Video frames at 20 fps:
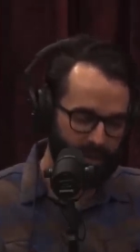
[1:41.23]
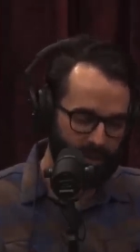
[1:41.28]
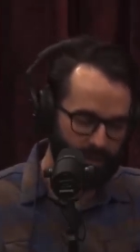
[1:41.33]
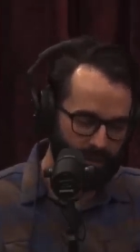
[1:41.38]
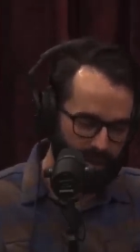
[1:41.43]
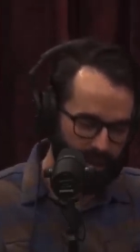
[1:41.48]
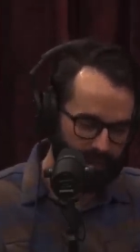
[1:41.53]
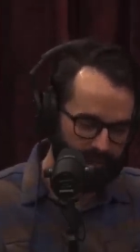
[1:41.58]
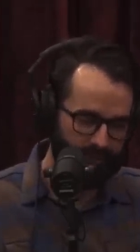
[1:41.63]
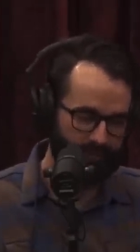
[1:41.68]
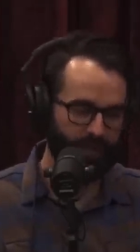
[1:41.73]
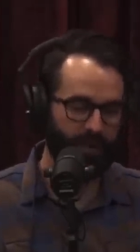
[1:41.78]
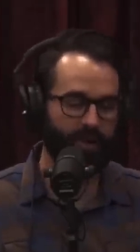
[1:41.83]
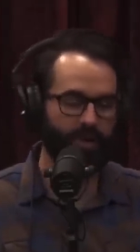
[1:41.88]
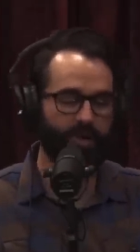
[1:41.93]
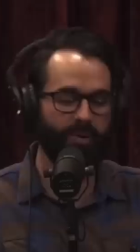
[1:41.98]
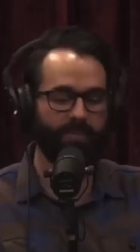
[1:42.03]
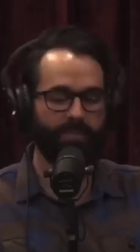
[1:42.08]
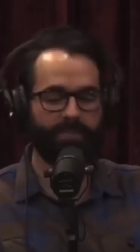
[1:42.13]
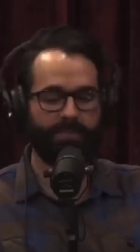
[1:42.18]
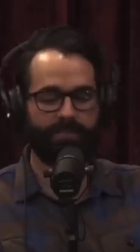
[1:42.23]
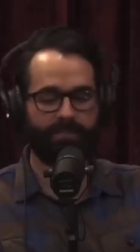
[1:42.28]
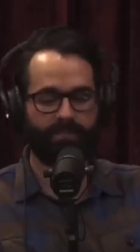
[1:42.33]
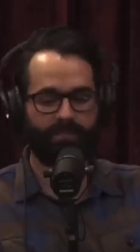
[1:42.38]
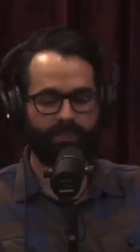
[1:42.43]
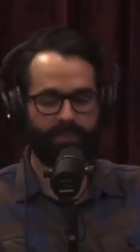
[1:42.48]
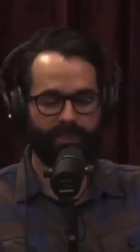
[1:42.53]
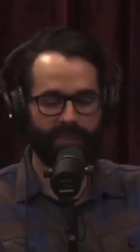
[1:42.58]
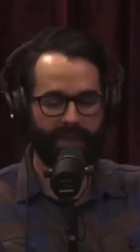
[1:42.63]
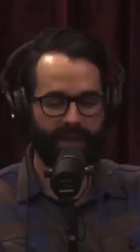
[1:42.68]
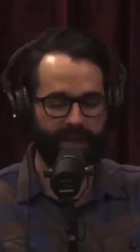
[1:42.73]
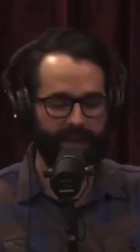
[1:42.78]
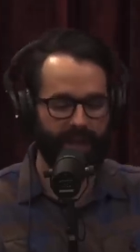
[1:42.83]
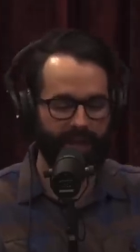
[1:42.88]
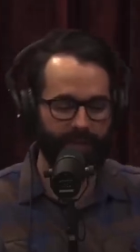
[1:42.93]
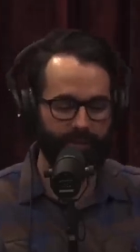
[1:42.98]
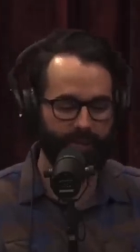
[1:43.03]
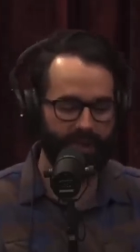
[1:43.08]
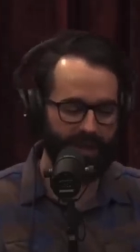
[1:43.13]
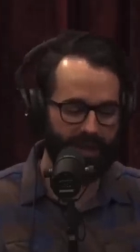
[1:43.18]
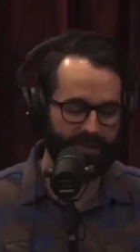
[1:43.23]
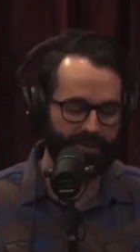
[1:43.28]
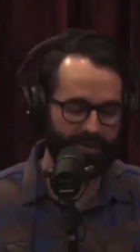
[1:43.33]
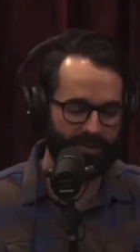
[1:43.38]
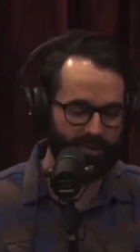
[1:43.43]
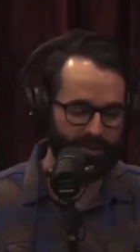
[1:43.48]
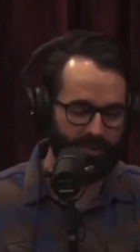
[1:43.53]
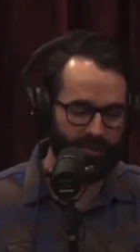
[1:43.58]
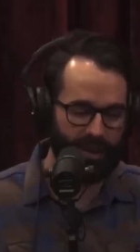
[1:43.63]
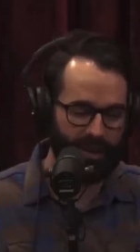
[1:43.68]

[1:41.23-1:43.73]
affirm and acquiesce to